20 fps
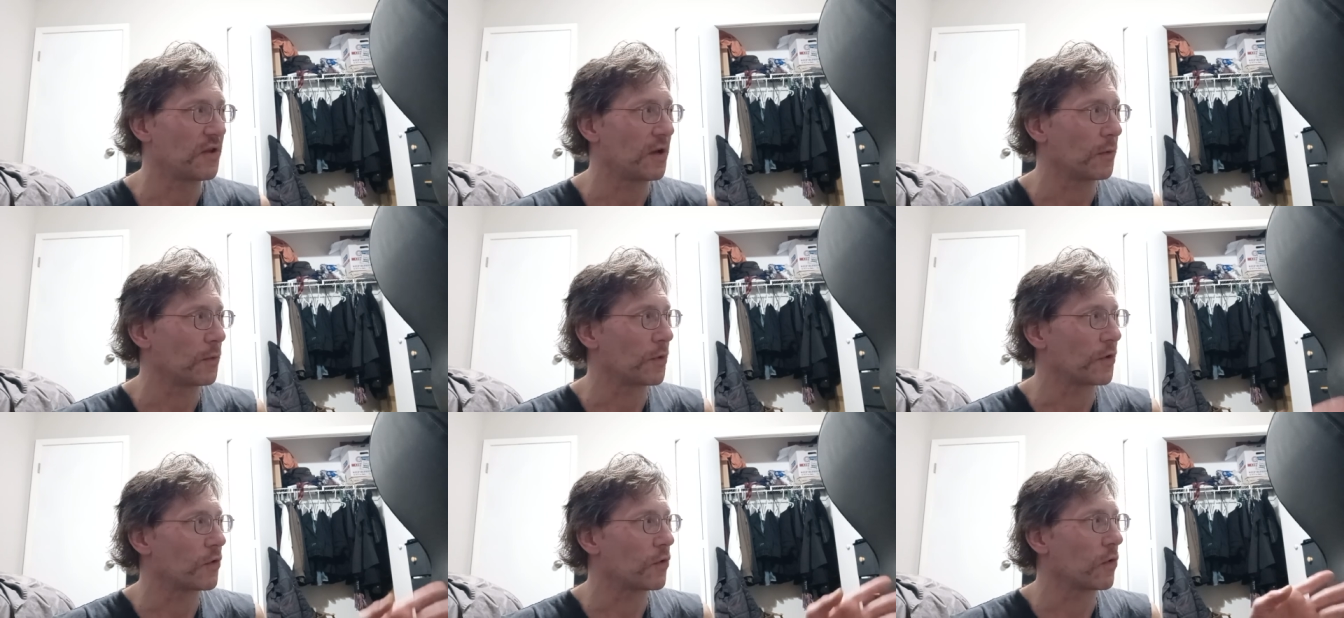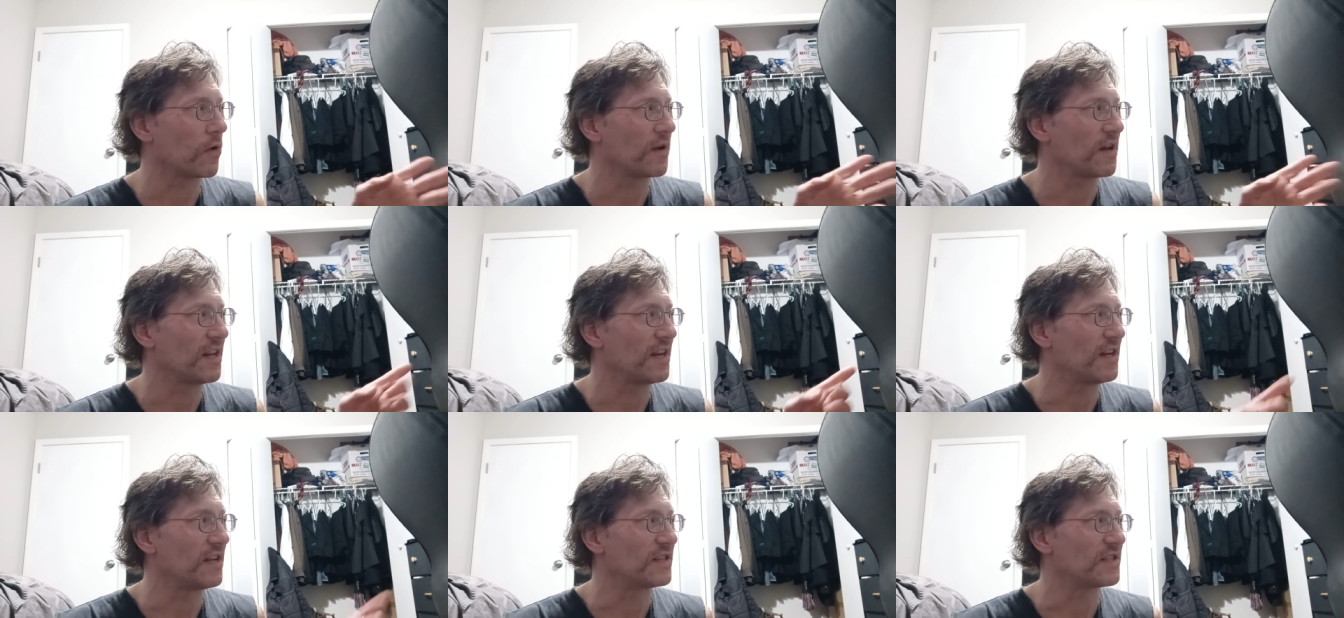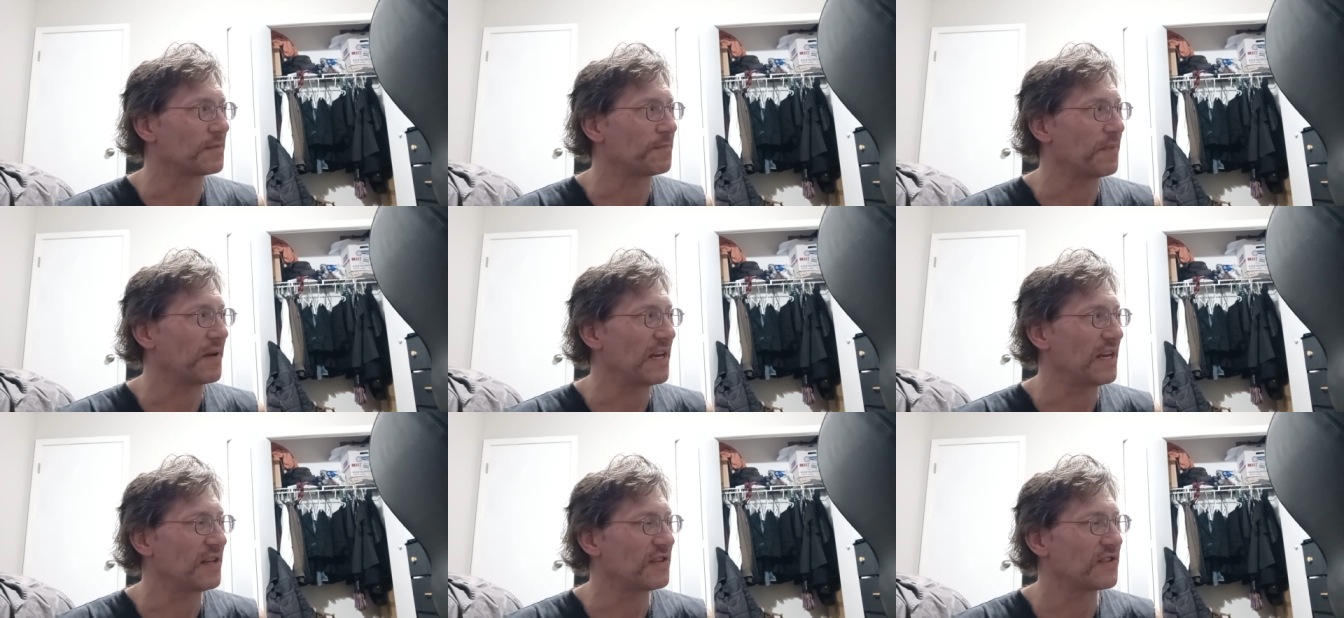done recording this
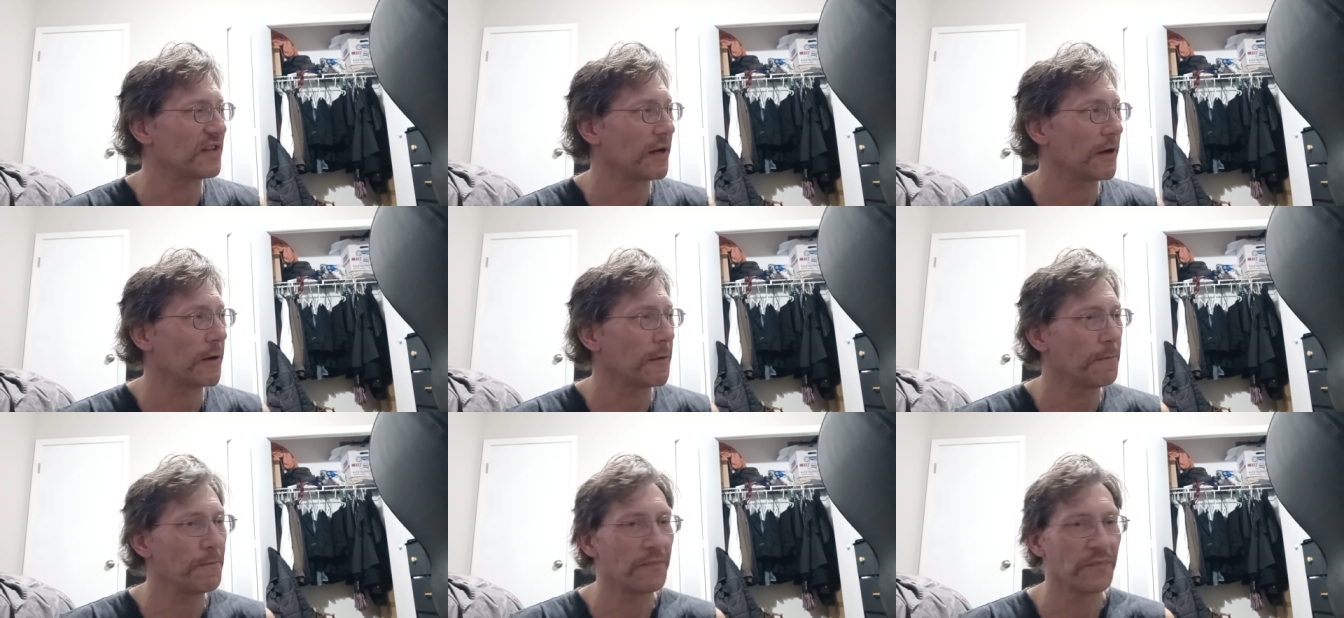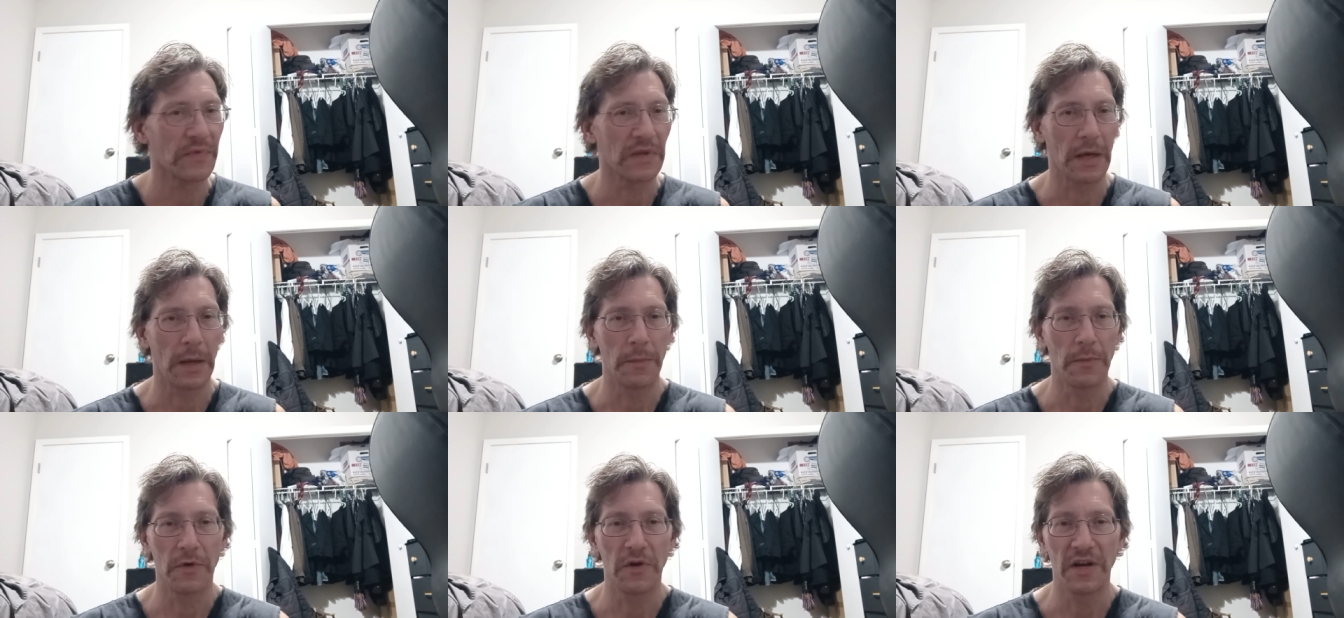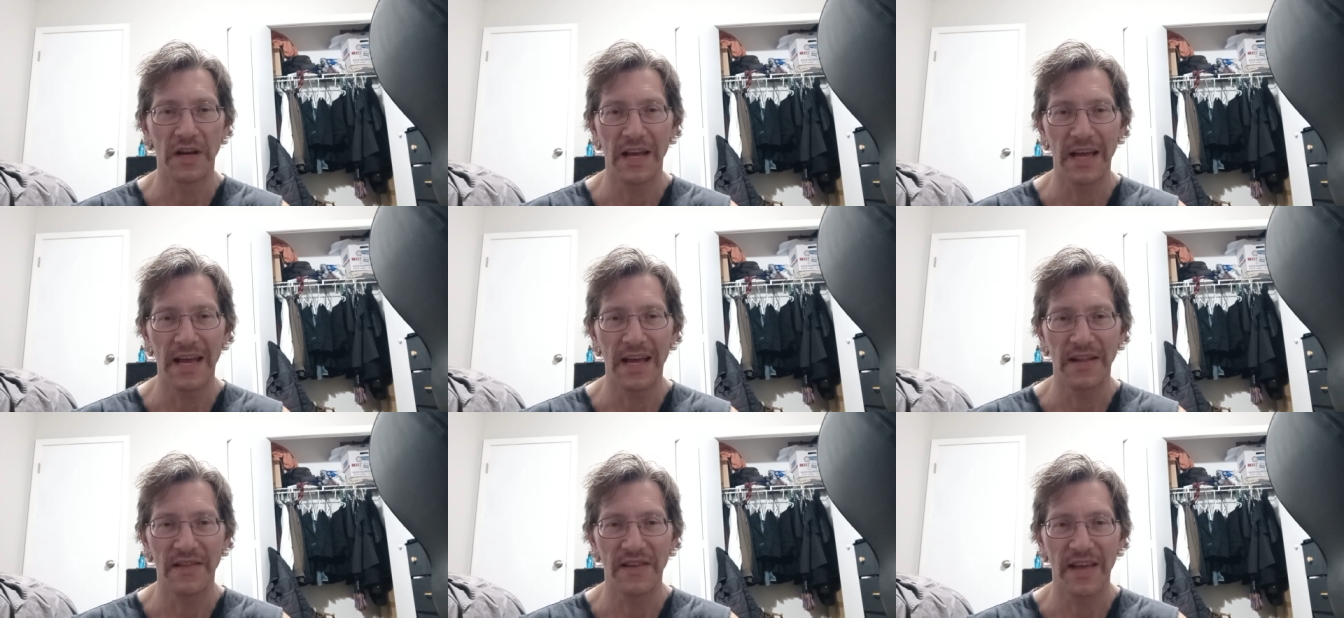piece here, I'm going
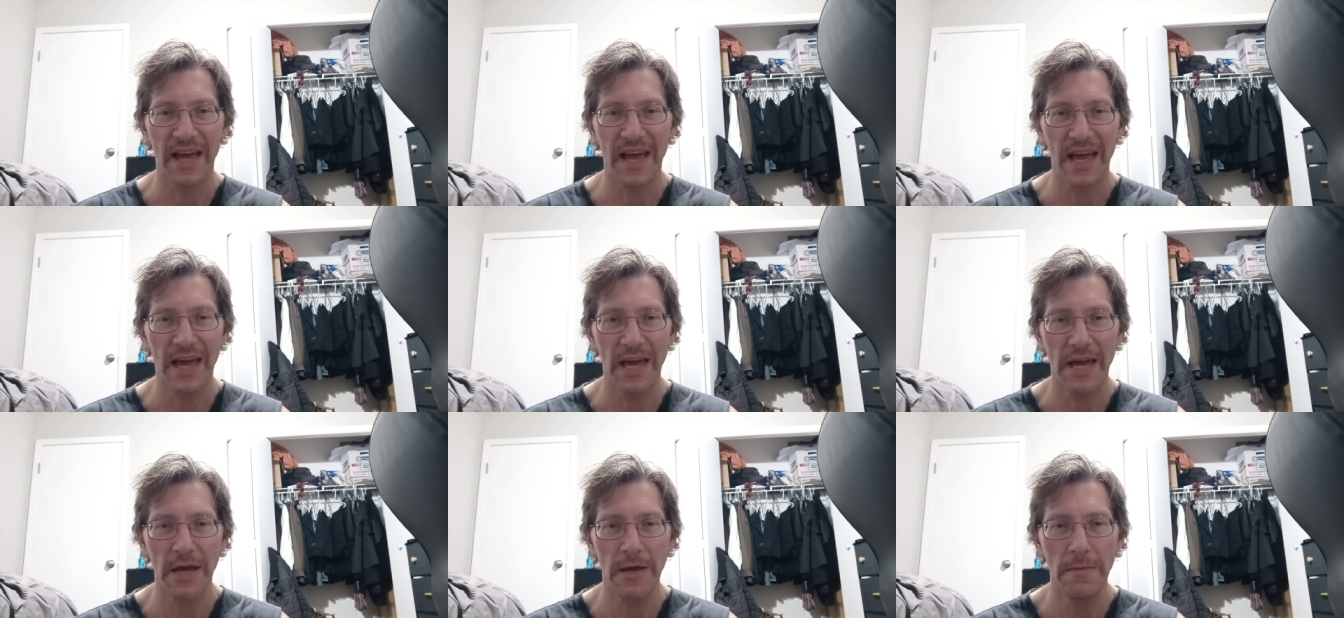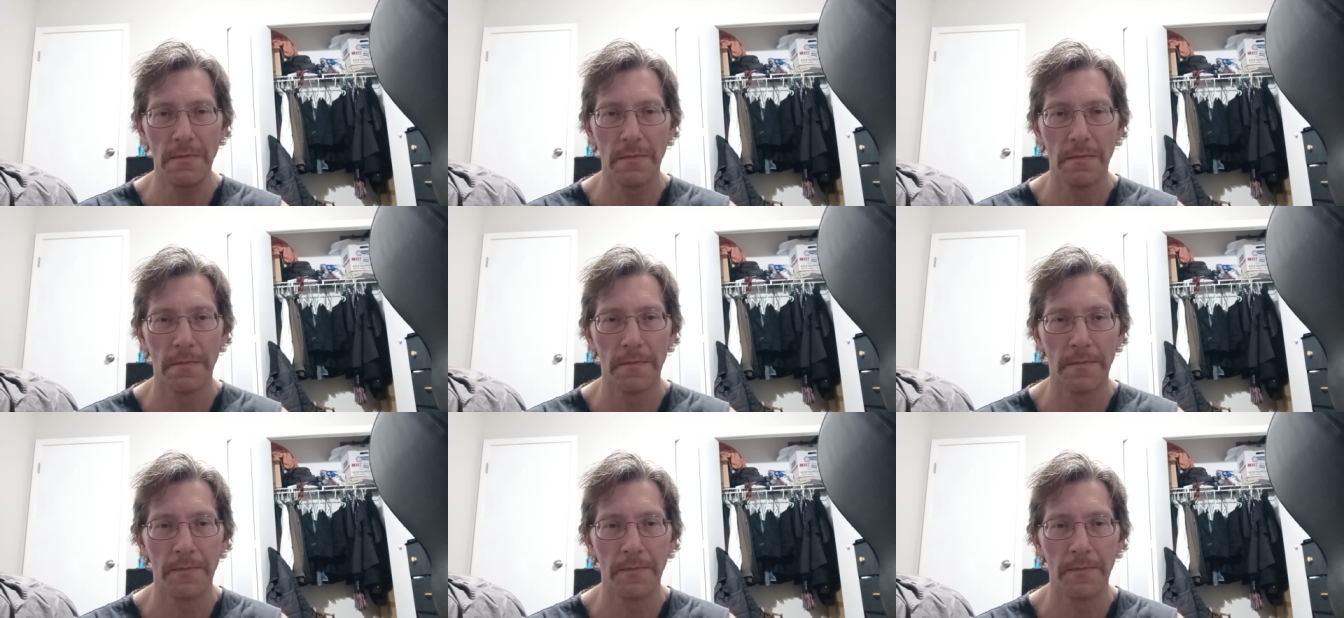to hit the hay